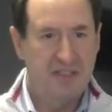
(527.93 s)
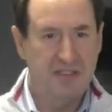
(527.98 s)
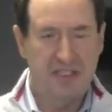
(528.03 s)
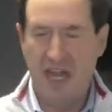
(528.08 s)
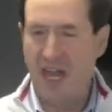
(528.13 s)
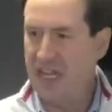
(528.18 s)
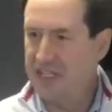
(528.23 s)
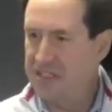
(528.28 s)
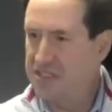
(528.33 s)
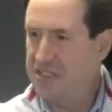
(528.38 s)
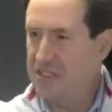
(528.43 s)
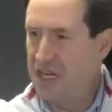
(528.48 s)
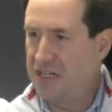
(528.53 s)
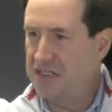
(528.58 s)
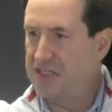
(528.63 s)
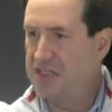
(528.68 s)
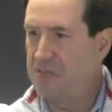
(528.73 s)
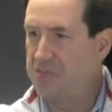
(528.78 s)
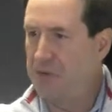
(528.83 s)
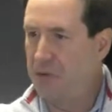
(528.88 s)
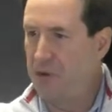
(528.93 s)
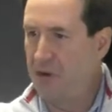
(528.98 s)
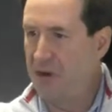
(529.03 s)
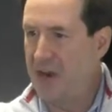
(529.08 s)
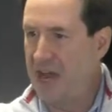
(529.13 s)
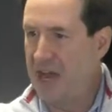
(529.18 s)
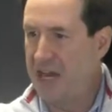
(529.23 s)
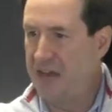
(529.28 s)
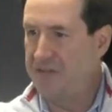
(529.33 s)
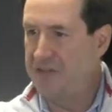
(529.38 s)
God starts to pour
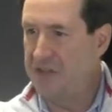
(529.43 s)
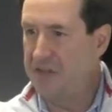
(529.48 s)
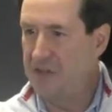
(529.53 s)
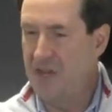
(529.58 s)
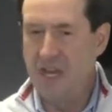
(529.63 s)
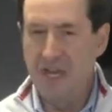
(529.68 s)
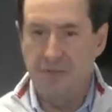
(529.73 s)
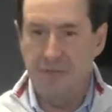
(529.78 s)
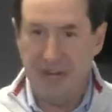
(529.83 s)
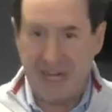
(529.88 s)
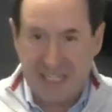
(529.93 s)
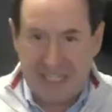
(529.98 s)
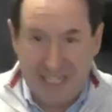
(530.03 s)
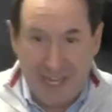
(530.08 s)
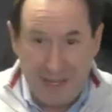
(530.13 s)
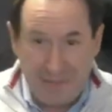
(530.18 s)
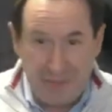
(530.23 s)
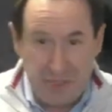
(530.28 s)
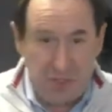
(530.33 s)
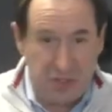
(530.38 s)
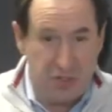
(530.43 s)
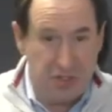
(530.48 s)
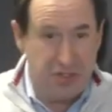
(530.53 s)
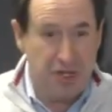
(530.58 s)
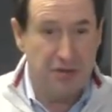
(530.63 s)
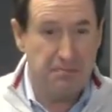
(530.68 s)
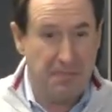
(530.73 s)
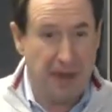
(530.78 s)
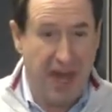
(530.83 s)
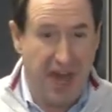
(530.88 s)
out of you, but it comes through
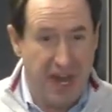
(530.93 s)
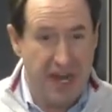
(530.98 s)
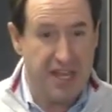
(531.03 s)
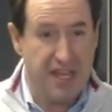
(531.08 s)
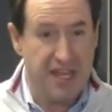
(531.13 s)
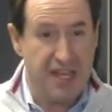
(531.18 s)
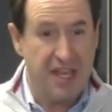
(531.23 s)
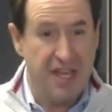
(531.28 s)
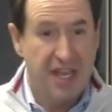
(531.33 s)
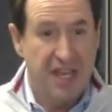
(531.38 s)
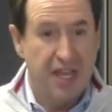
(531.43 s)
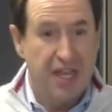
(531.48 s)
your body.